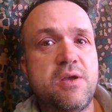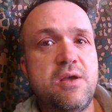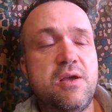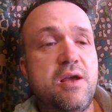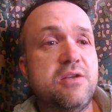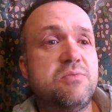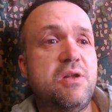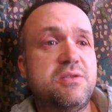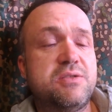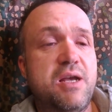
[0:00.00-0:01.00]
as
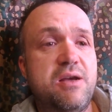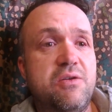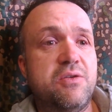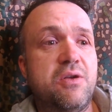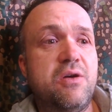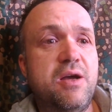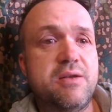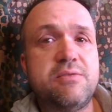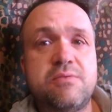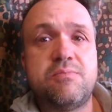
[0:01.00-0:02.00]
well as online,
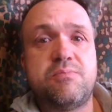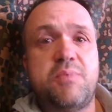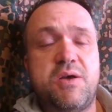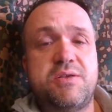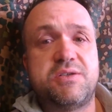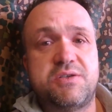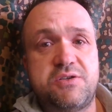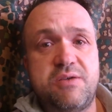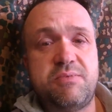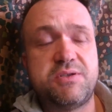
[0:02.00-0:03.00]
both as a
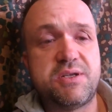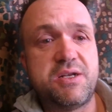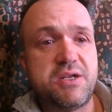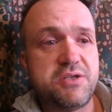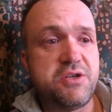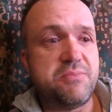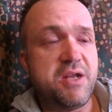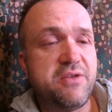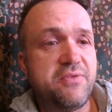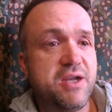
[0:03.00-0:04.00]
surplus and a new
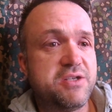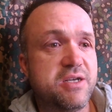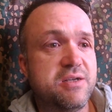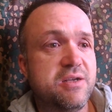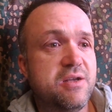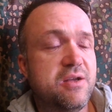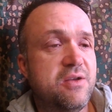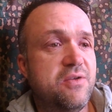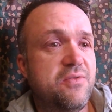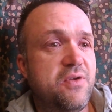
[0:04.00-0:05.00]
manufacture
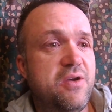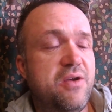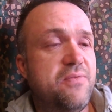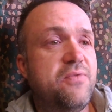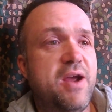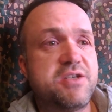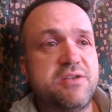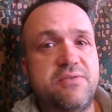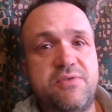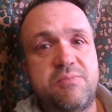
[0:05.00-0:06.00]
for a fraction
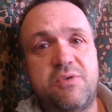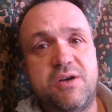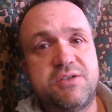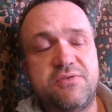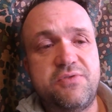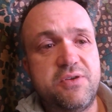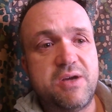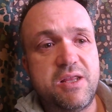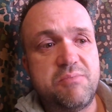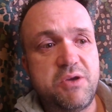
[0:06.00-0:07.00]
of the price of your
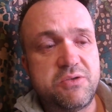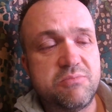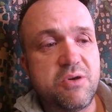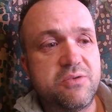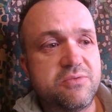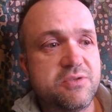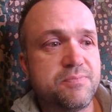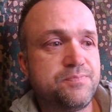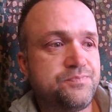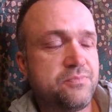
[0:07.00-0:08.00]
other metal bottles.
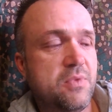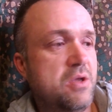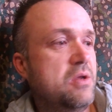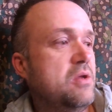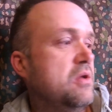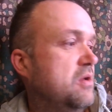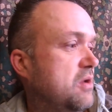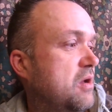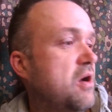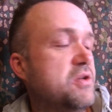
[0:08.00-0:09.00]

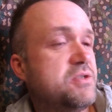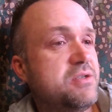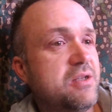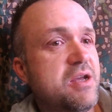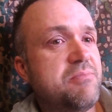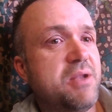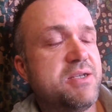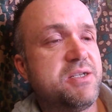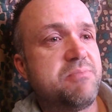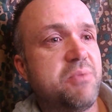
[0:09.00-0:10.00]
I still own
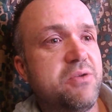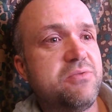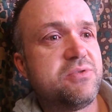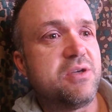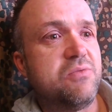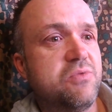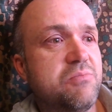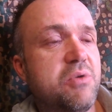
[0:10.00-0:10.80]
plastic bottles. I would buy